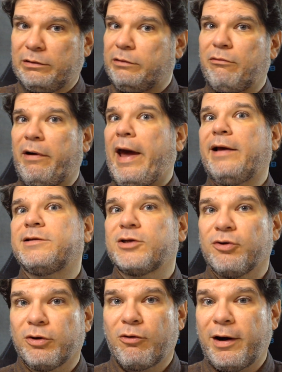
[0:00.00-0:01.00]
to
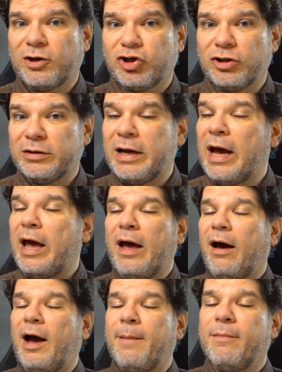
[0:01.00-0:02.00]
answer your question,
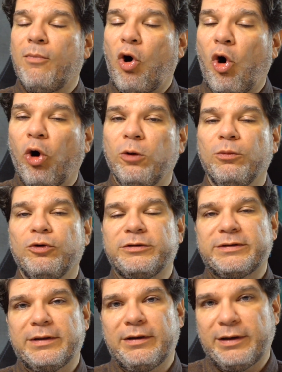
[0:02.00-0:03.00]
I'm
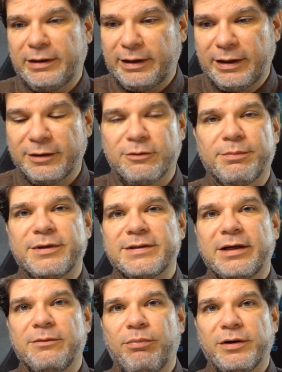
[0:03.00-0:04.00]
almost
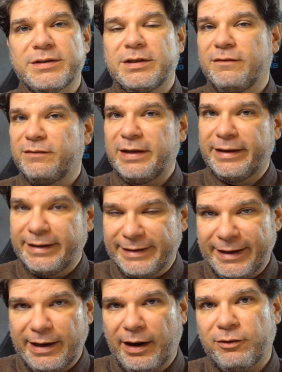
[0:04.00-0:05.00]
100% positive that
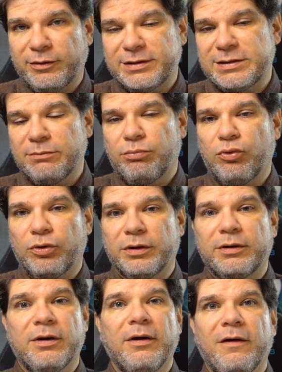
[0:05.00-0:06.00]
it cannot
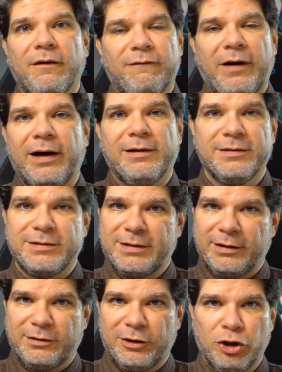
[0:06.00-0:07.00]
support files
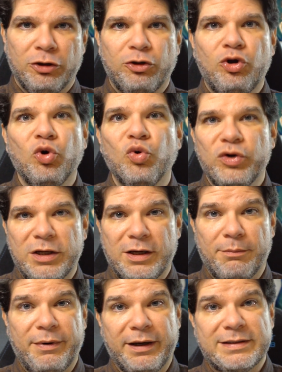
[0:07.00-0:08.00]
that are 2
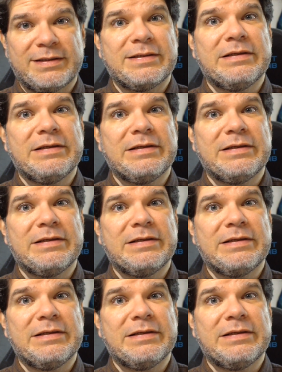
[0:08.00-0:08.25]
GB